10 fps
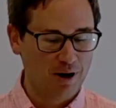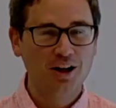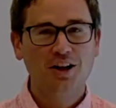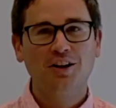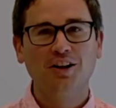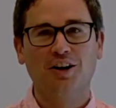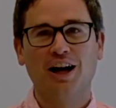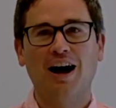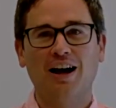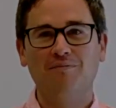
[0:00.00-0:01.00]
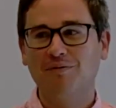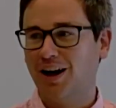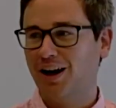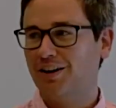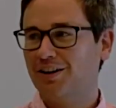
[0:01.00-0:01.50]
But look, I'm
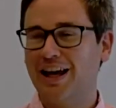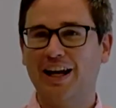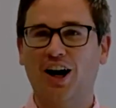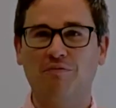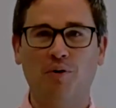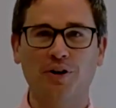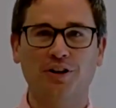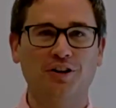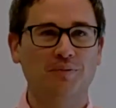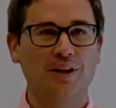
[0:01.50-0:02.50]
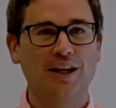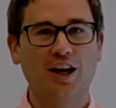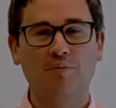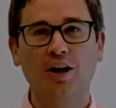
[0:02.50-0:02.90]
getting off point a little bit here.